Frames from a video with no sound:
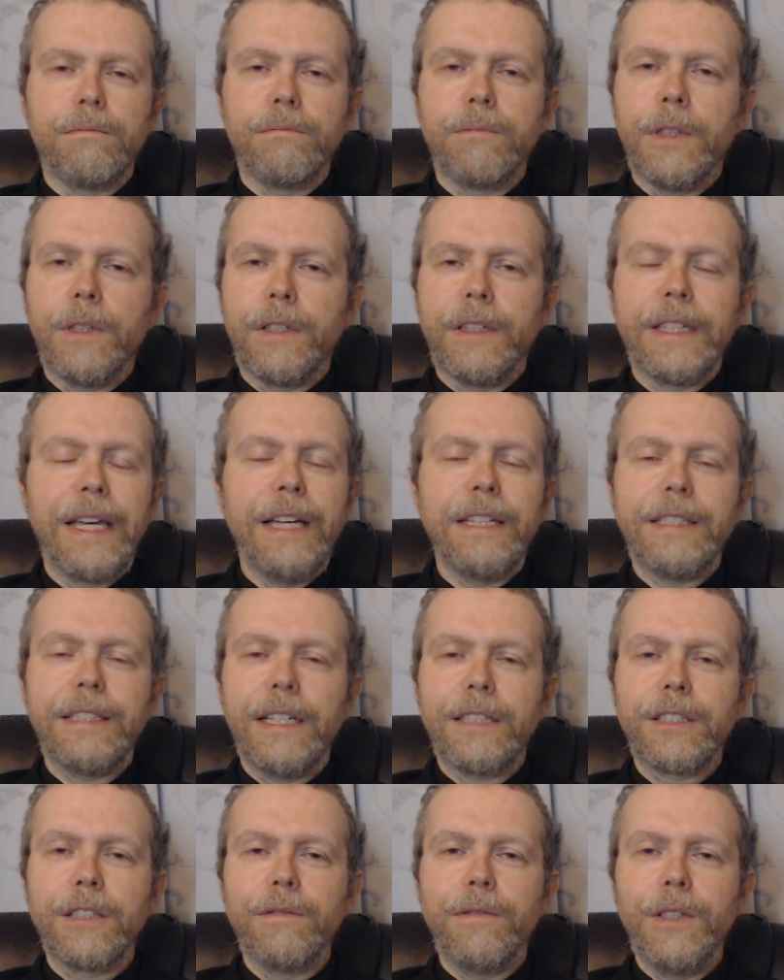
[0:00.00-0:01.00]
In case
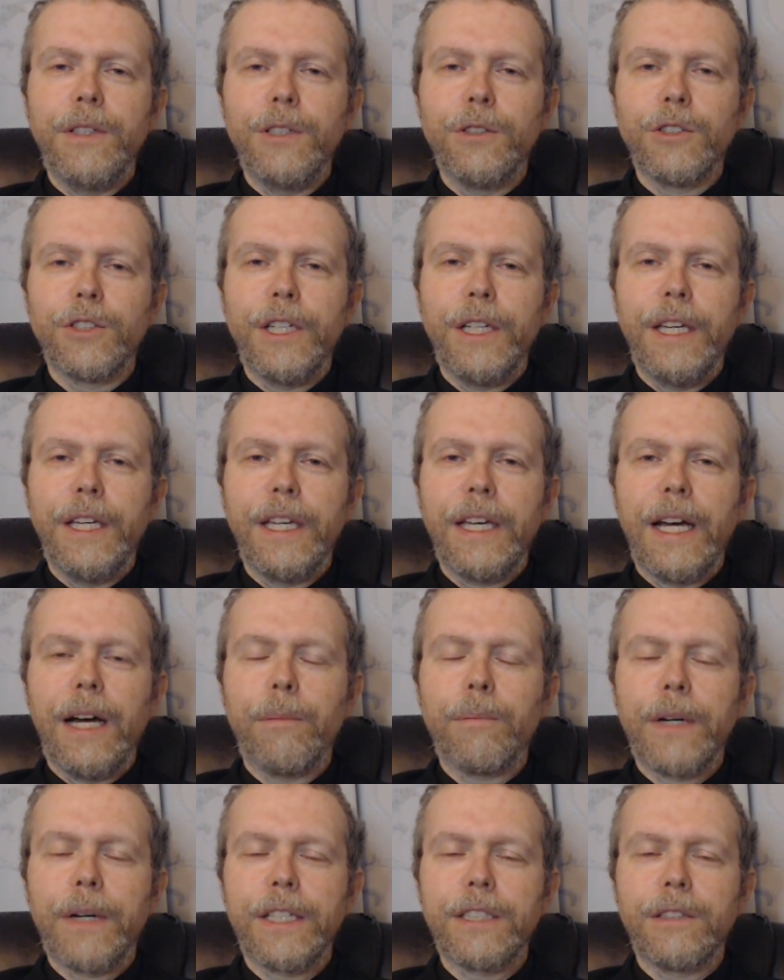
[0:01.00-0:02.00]
that's confusing,
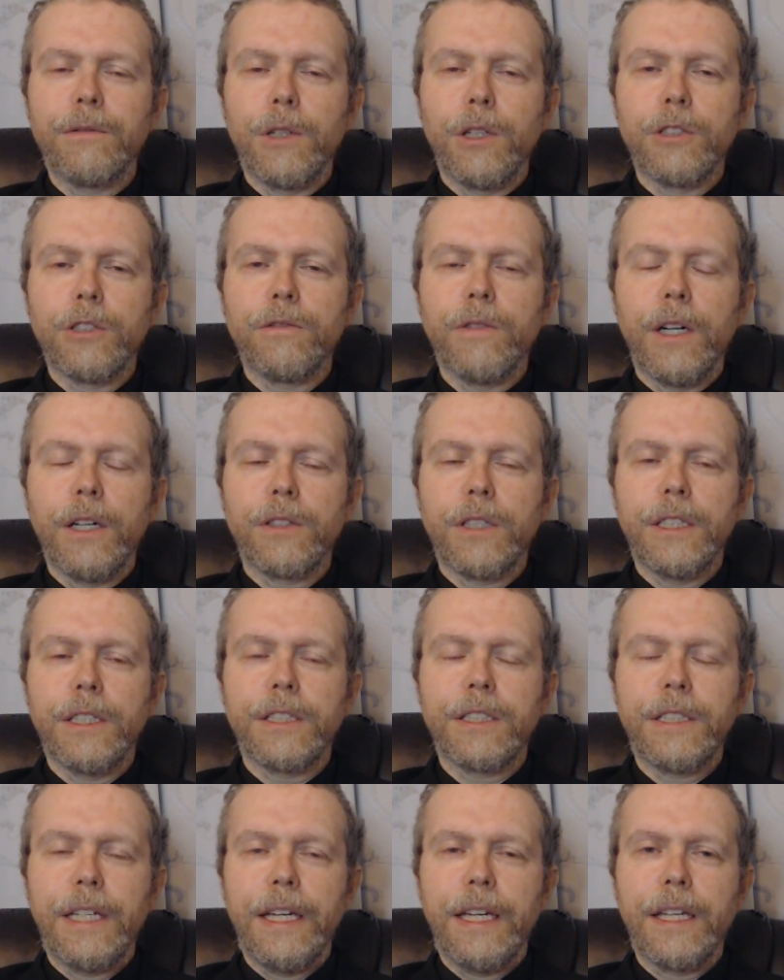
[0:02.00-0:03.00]
President Roosevelt
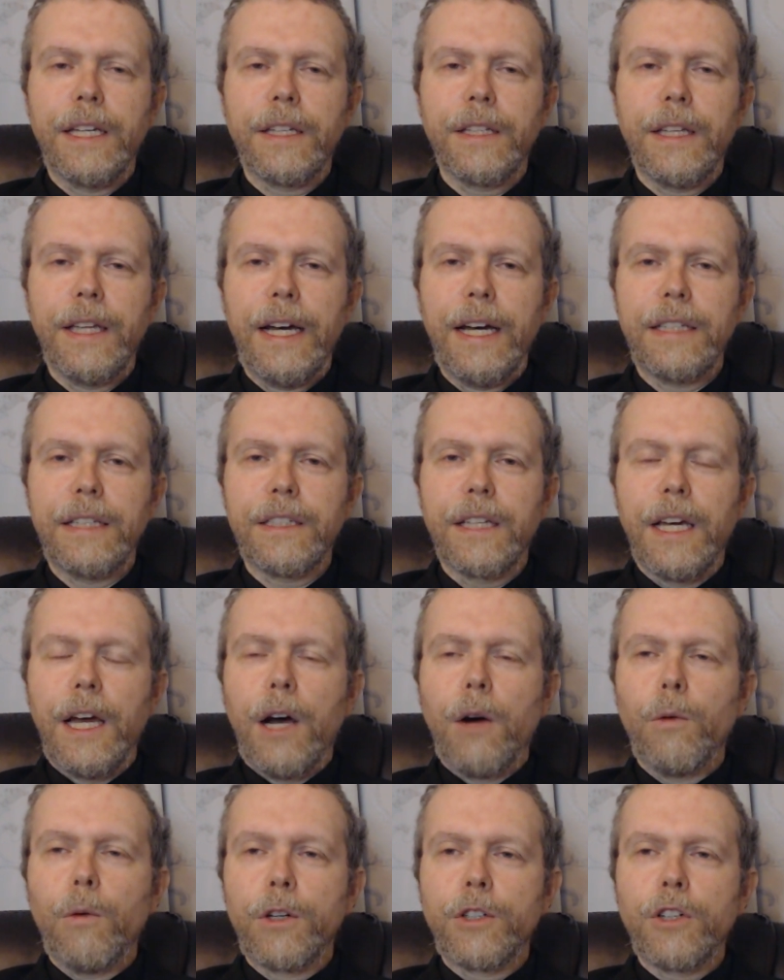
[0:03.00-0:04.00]
is saying that
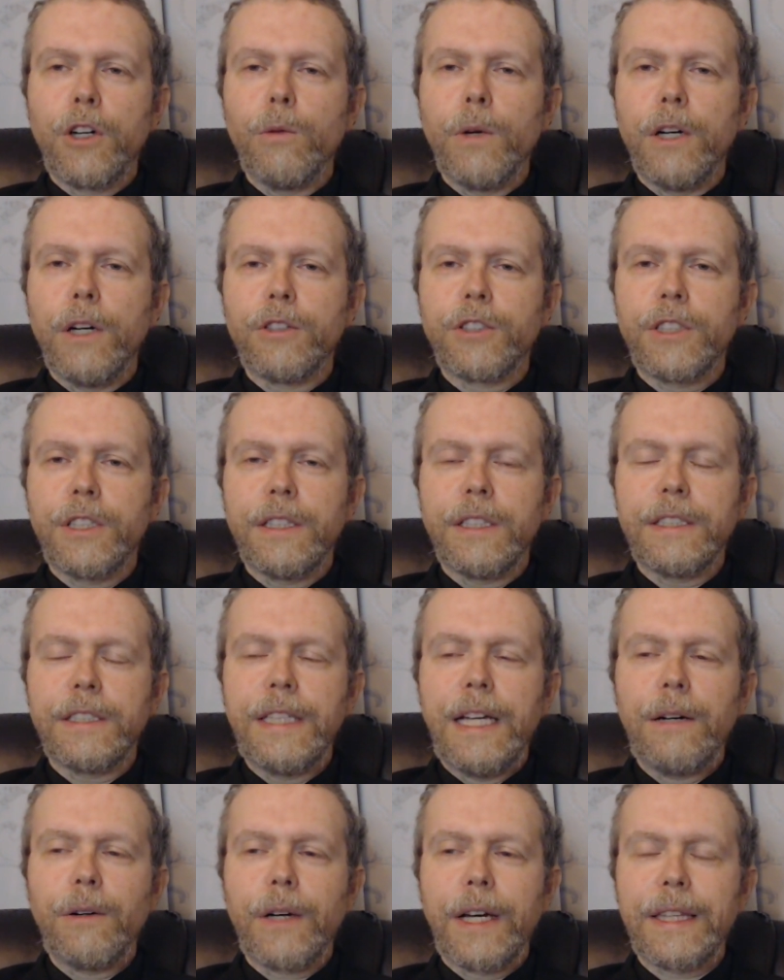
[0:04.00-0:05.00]
Woodrow Wilson does
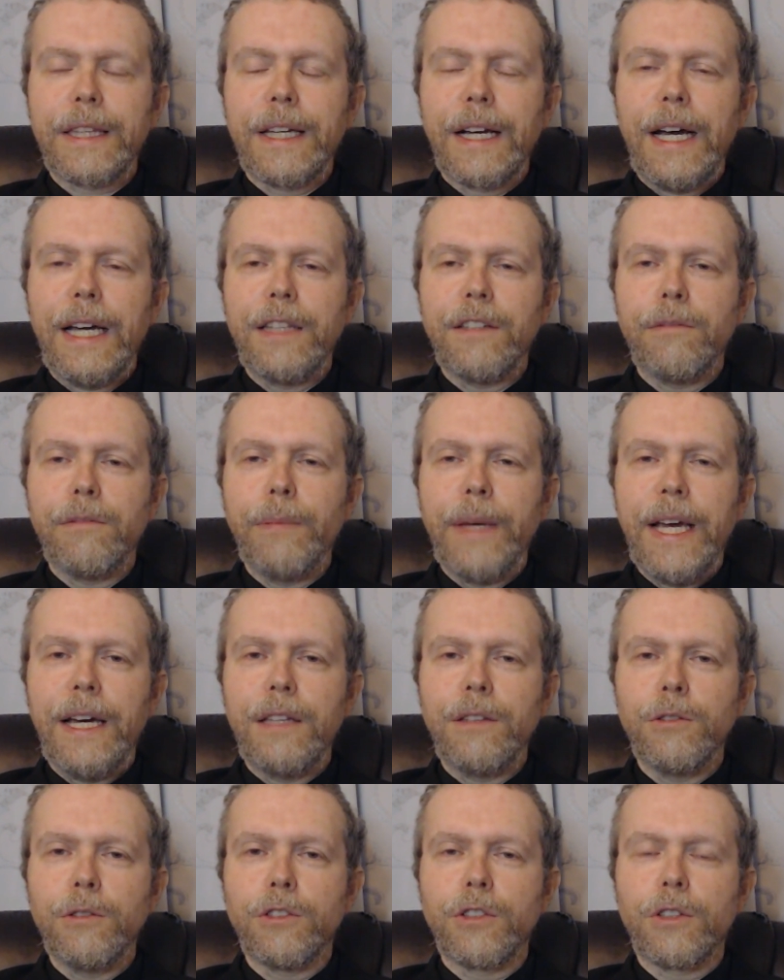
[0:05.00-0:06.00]
not look like the kind of man who's